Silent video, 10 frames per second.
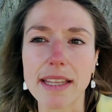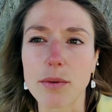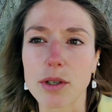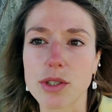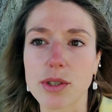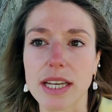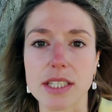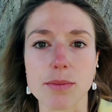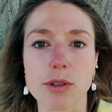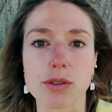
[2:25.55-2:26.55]
They want to
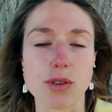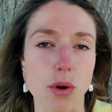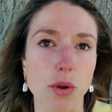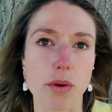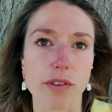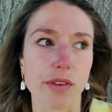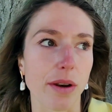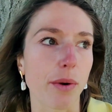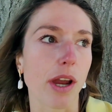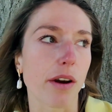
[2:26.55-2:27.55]
get some control over
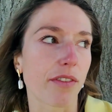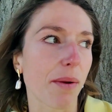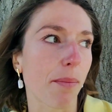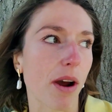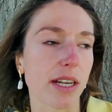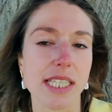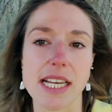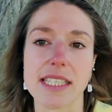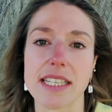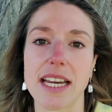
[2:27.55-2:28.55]
their recovery process,